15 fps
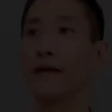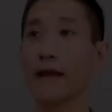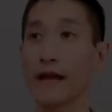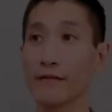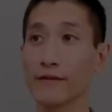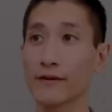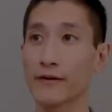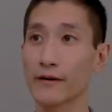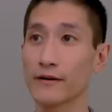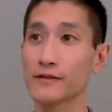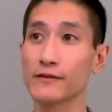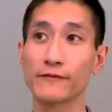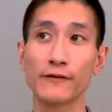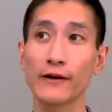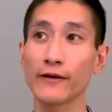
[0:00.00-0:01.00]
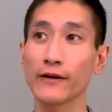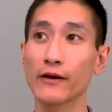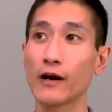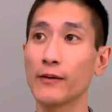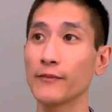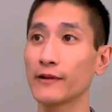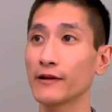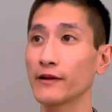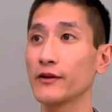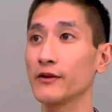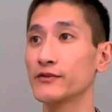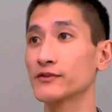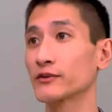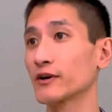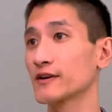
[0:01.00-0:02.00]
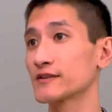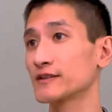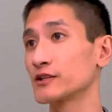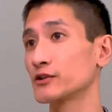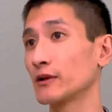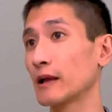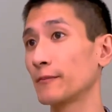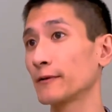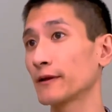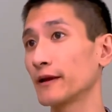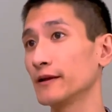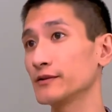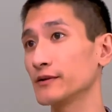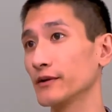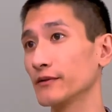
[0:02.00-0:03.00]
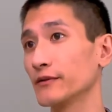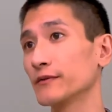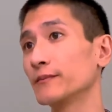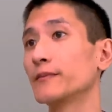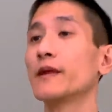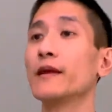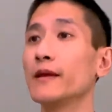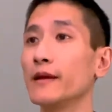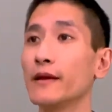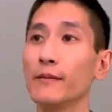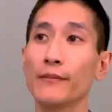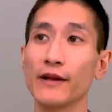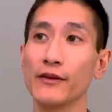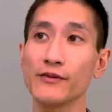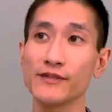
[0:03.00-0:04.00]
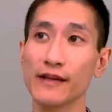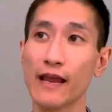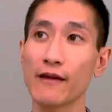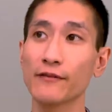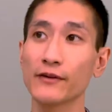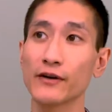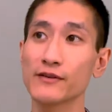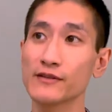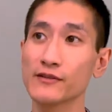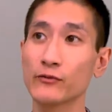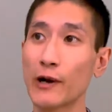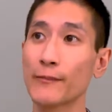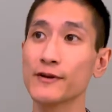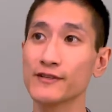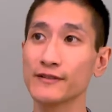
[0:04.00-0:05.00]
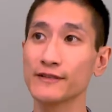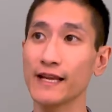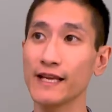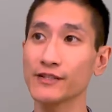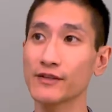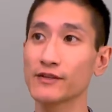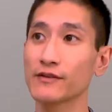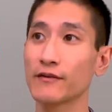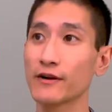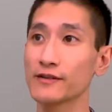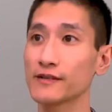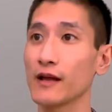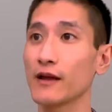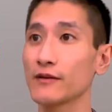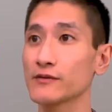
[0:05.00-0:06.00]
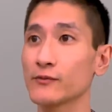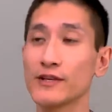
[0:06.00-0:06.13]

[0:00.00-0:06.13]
Avatars are very commonly used across digital applications. By using avatars as representations of ourselves, we